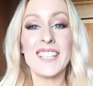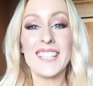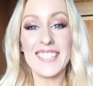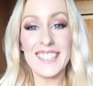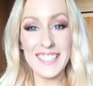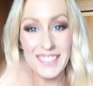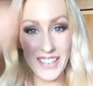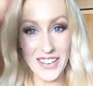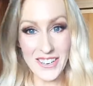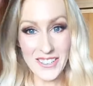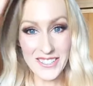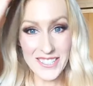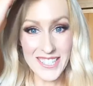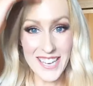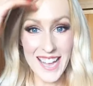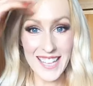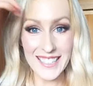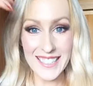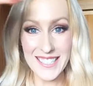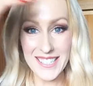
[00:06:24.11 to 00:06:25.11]
you know,
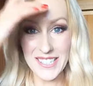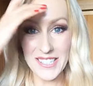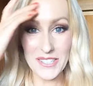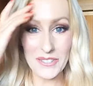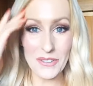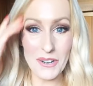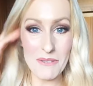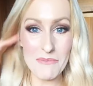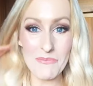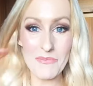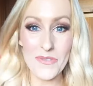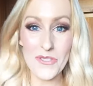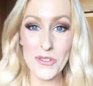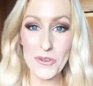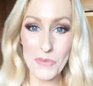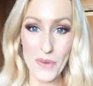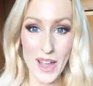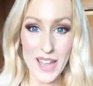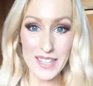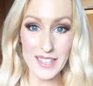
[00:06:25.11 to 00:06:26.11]
challenges from the
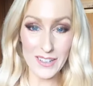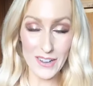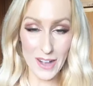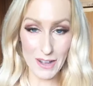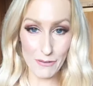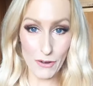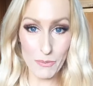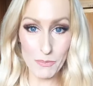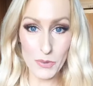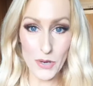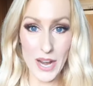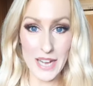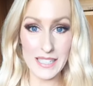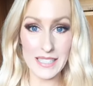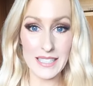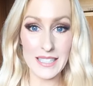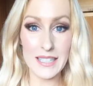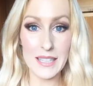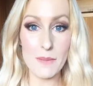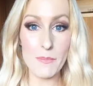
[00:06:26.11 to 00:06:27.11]
way that I've
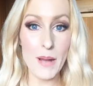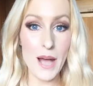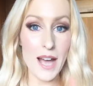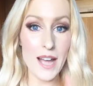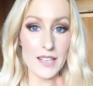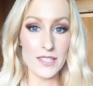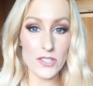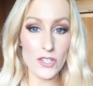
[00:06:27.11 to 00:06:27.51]
operated in the past,